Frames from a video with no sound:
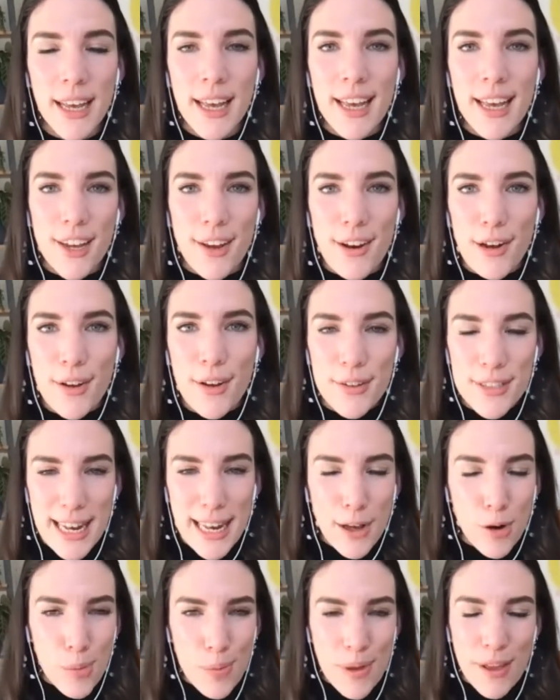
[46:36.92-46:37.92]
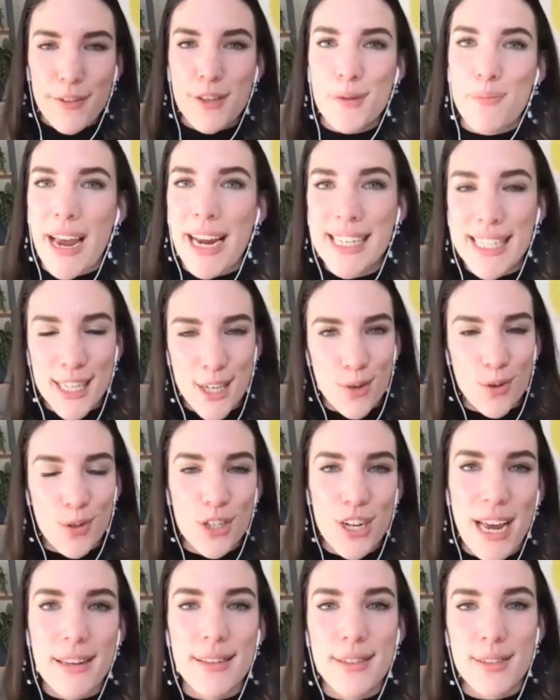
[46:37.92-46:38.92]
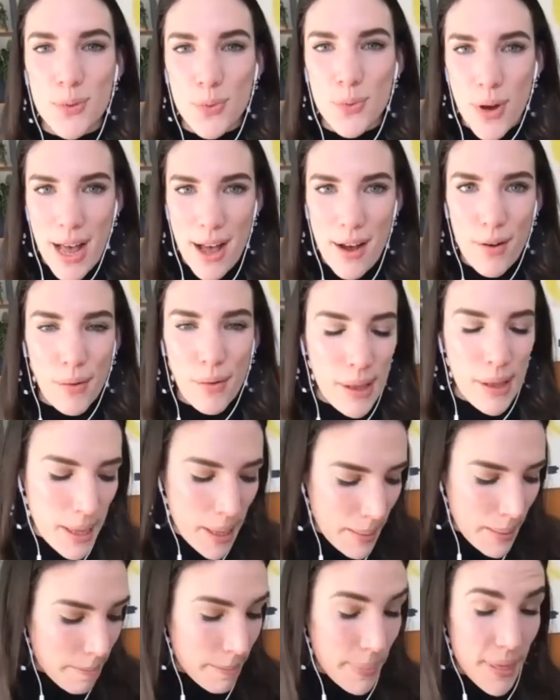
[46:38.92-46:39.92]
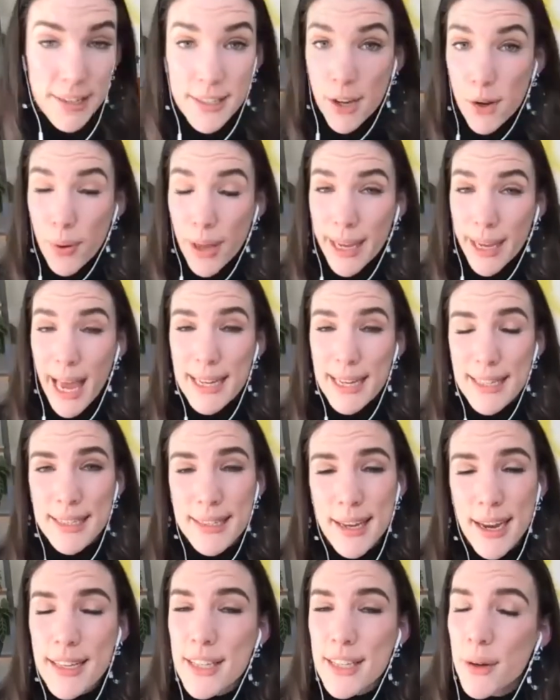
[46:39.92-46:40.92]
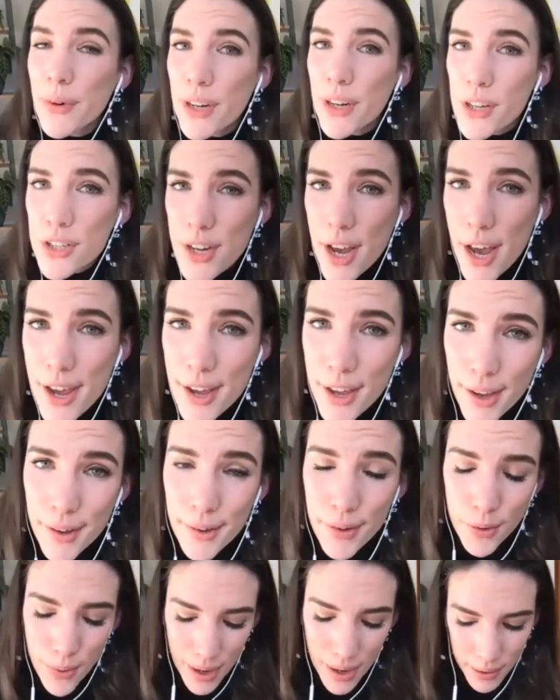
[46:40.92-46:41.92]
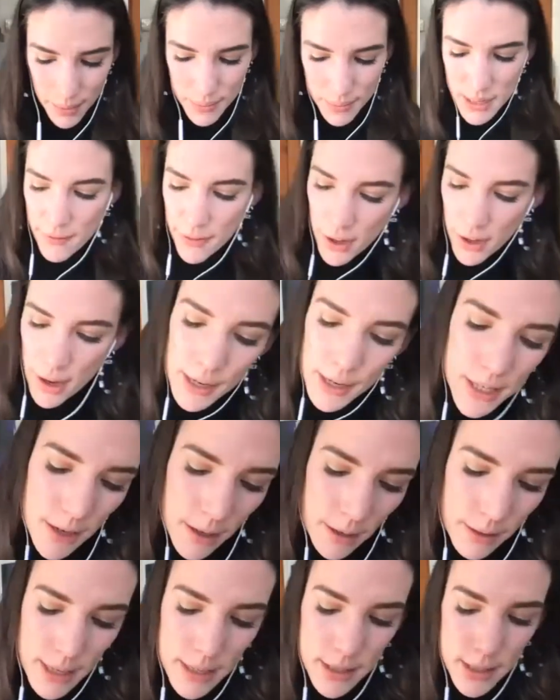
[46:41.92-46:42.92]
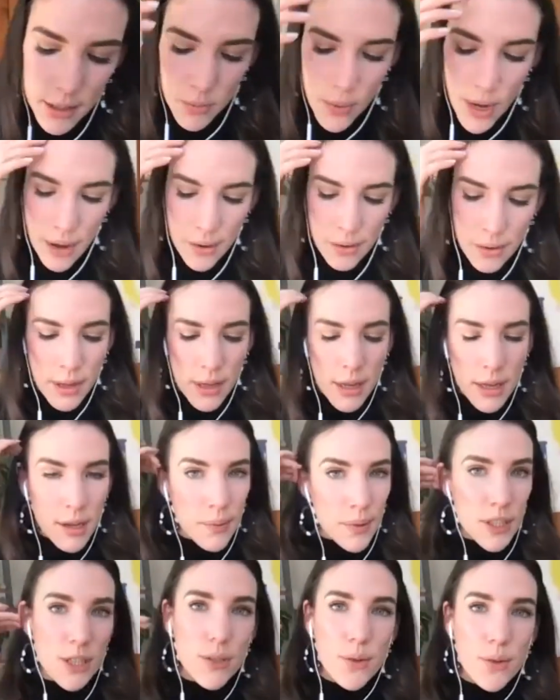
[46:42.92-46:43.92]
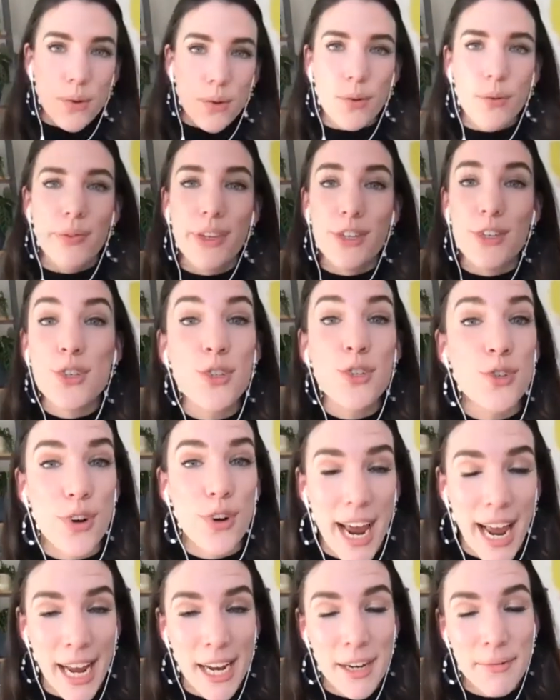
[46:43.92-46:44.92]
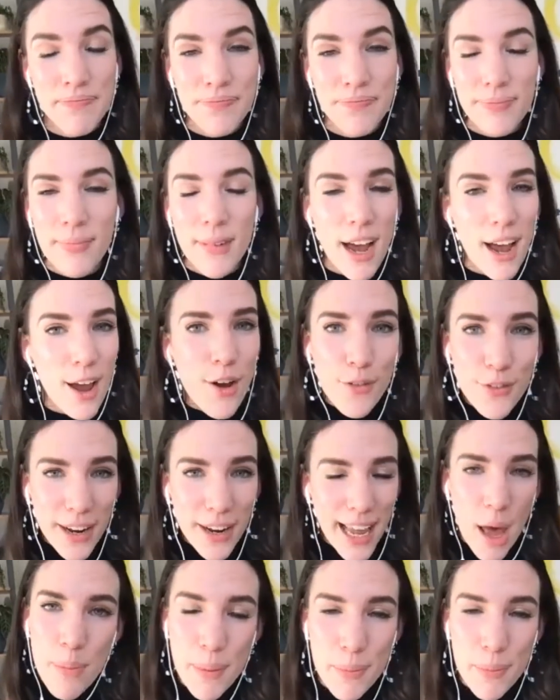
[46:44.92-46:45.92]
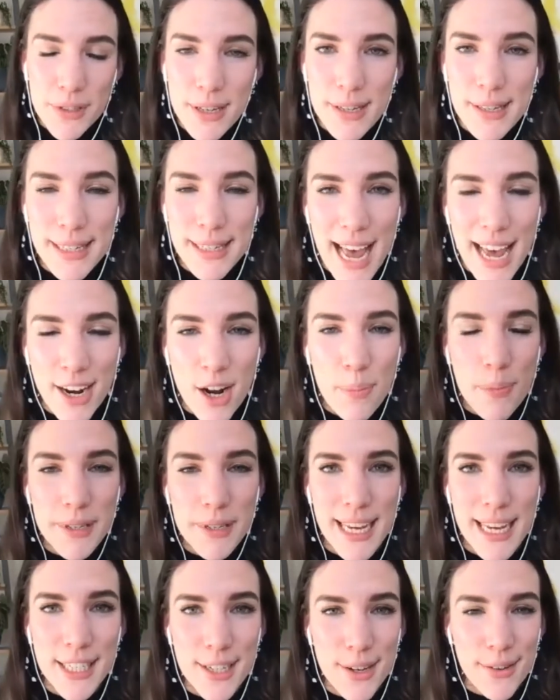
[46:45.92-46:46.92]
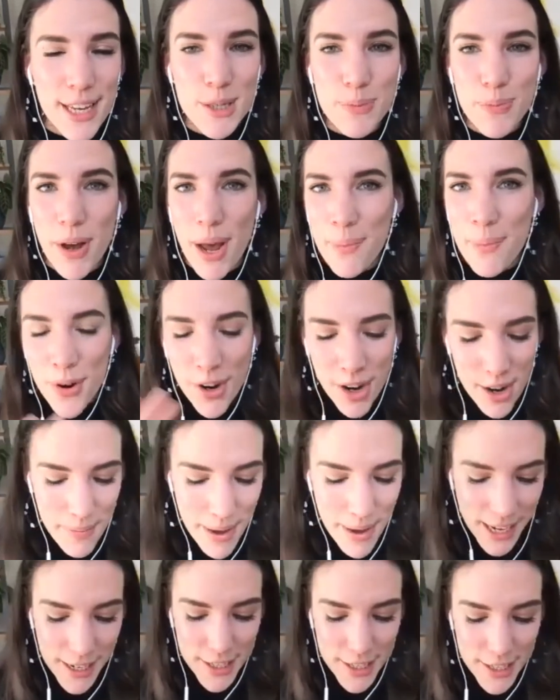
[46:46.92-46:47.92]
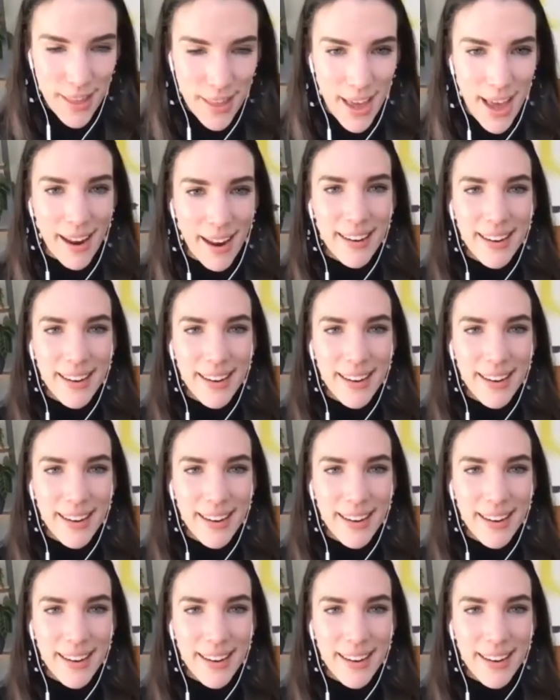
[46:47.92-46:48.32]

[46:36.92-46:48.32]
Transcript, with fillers: You lose a little bit of space in your chest as well. There's a quick exercise I want to show you. You're welcome to have a go at doing this as well, which is called the string. I often get people to stand up as they do this, but I'm not going to make you do that.